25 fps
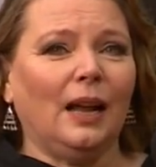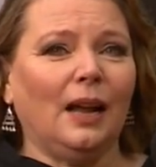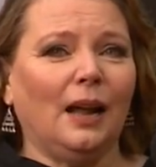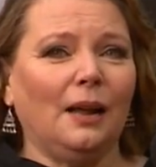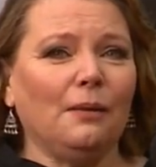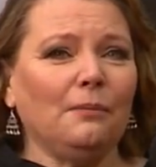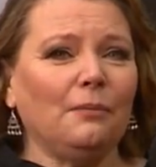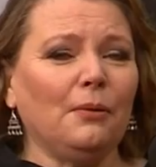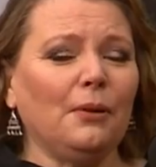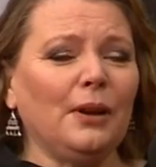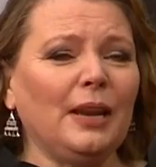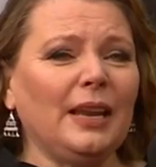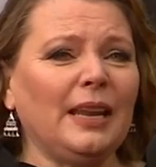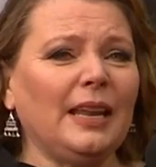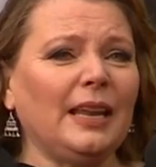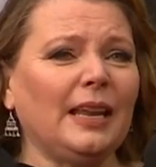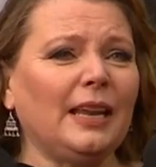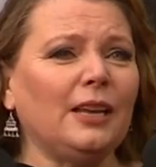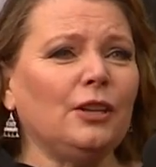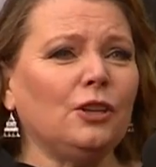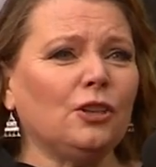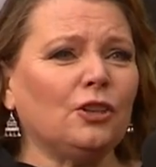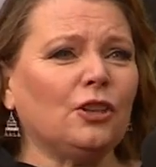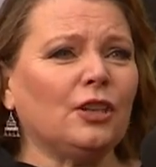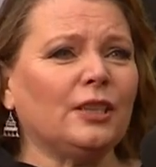I'm really
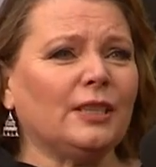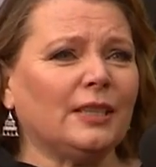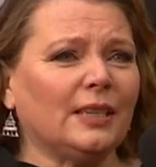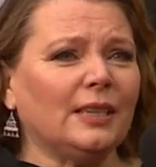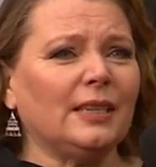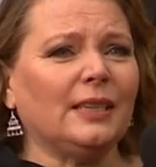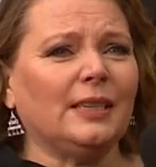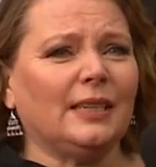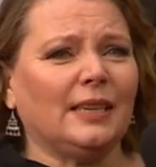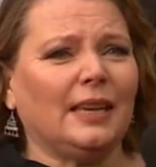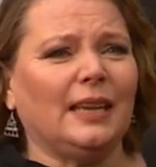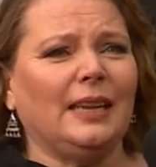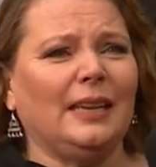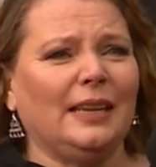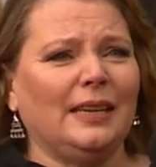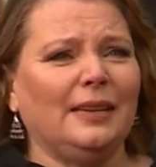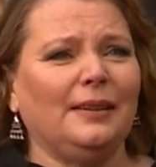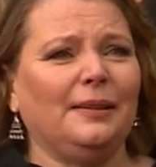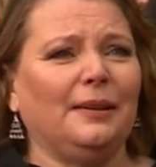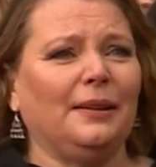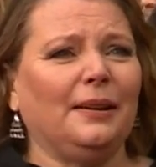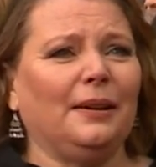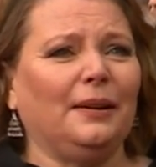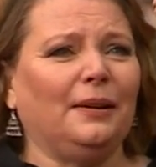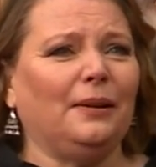interested in